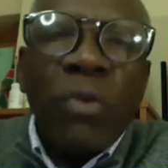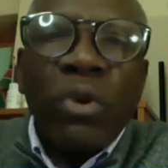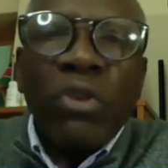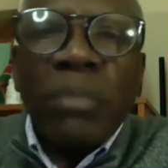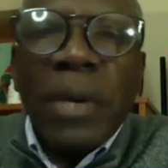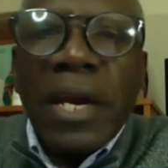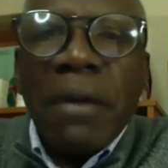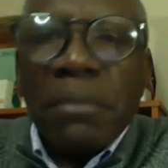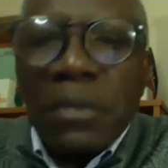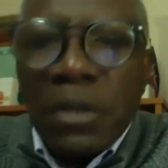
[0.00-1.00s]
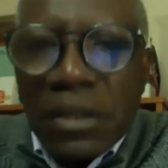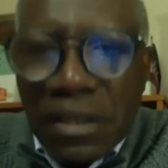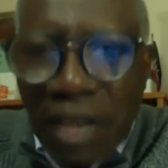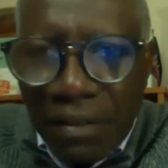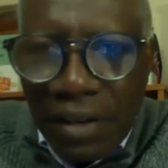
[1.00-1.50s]
When we became
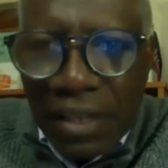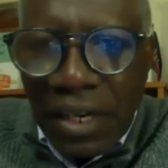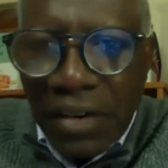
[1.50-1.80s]
sapphire